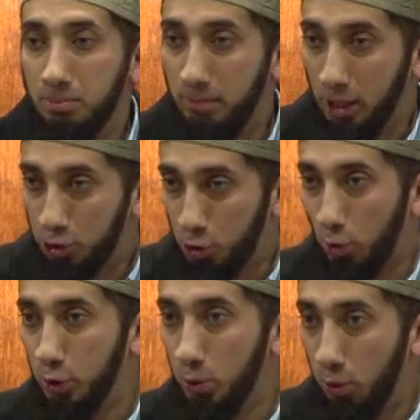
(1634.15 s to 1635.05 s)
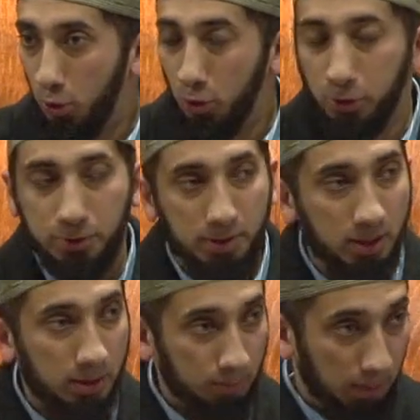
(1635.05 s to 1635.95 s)
Make sure you
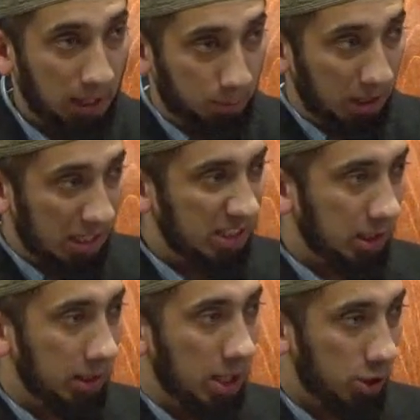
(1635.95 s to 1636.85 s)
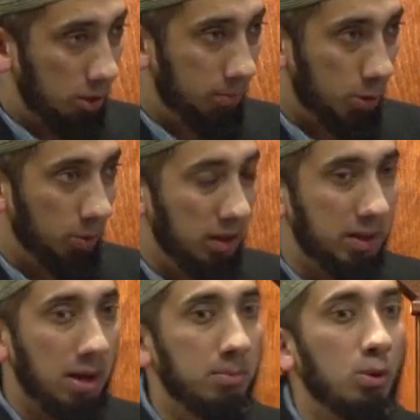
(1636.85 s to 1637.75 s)
make reconciliation between
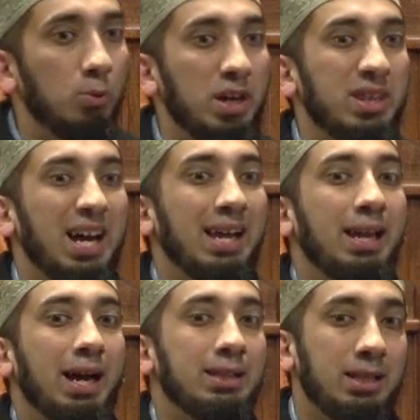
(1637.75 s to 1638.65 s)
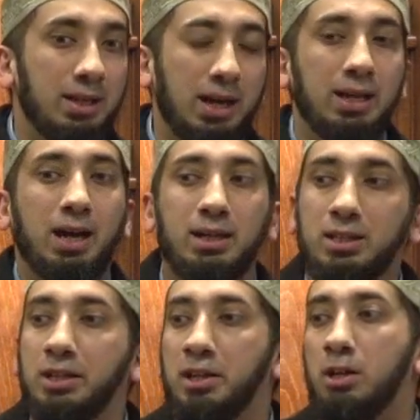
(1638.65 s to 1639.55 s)
them with al-adl.
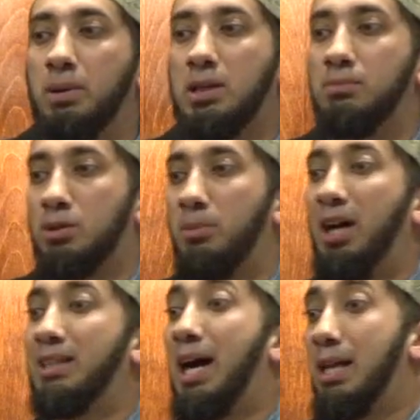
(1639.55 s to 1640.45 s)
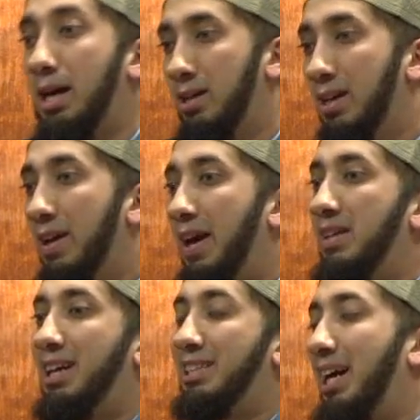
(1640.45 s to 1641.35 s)
Al-adl in Arabic comes from adala,
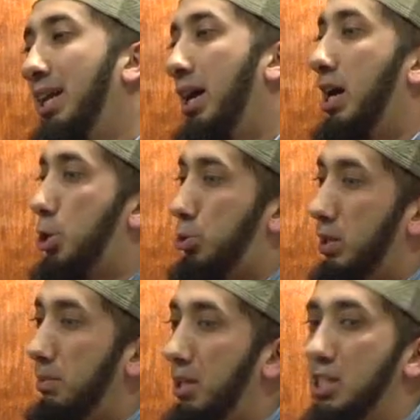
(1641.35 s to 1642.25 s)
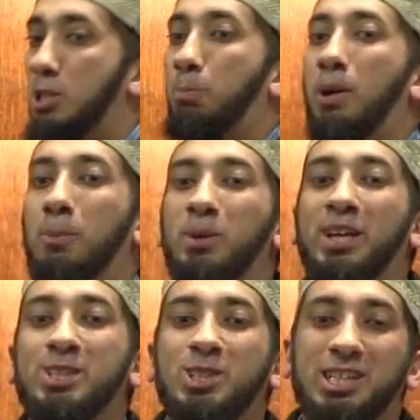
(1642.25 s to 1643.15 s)
and adala actually means
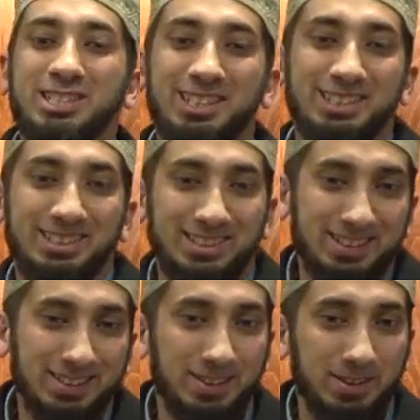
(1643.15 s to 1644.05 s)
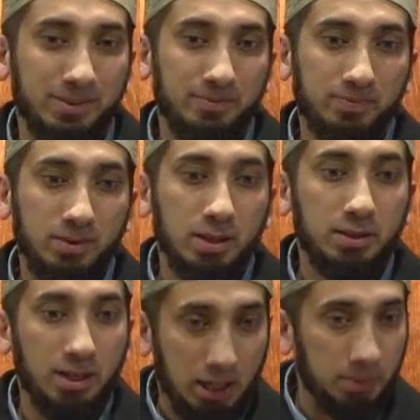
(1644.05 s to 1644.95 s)
public justice.
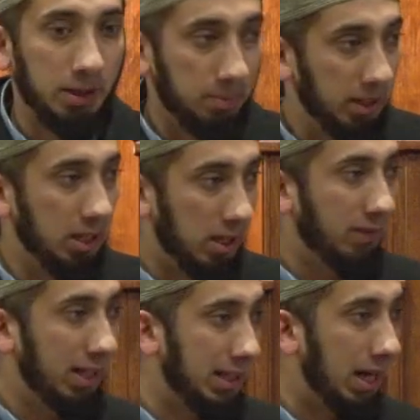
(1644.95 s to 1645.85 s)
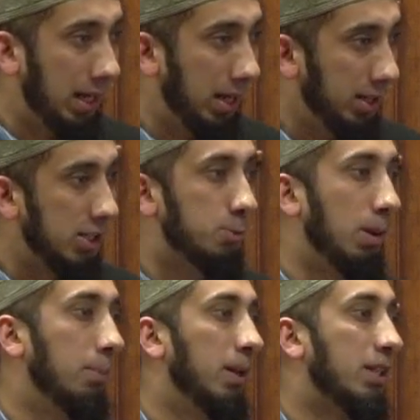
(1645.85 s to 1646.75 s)
The Arabic meaning of adala is
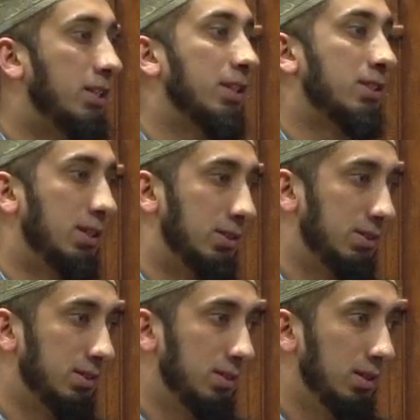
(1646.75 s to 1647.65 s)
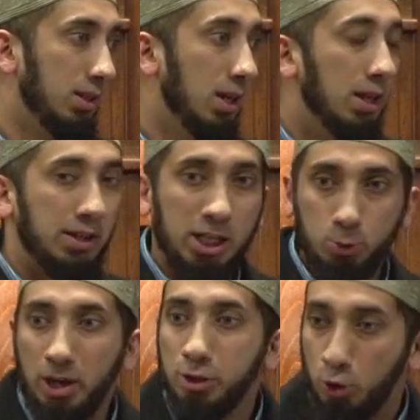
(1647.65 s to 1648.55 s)
public justice.
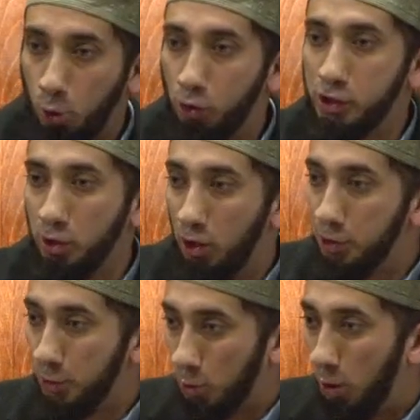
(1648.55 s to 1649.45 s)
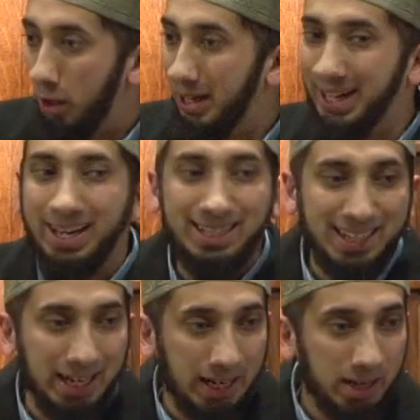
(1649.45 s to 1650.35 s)
That's why the courts are also called
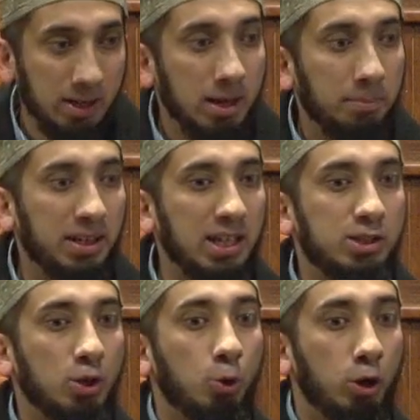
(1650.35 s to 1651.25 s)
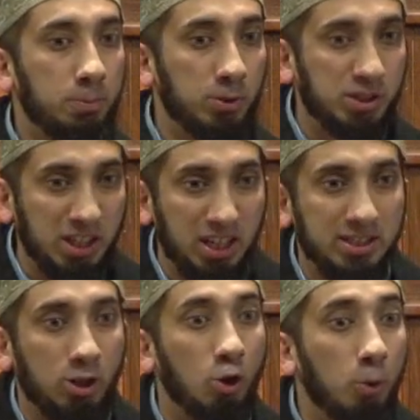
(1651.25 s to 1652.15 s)
al-adala, because the court
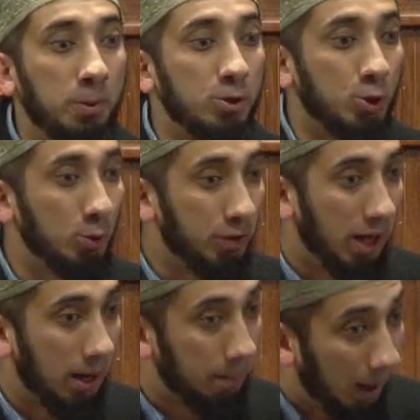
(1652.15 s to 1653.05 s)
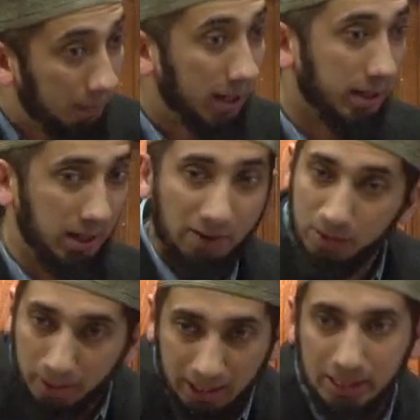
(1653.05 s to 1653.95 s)
proceedings are open to the public.
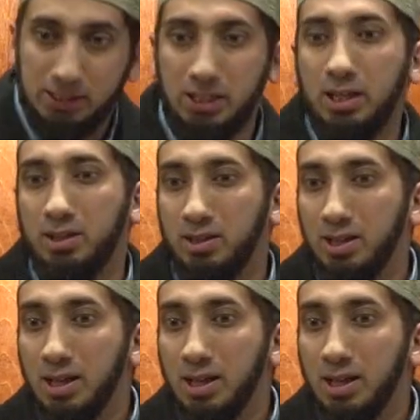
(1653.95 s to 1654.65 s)
Everybody can see.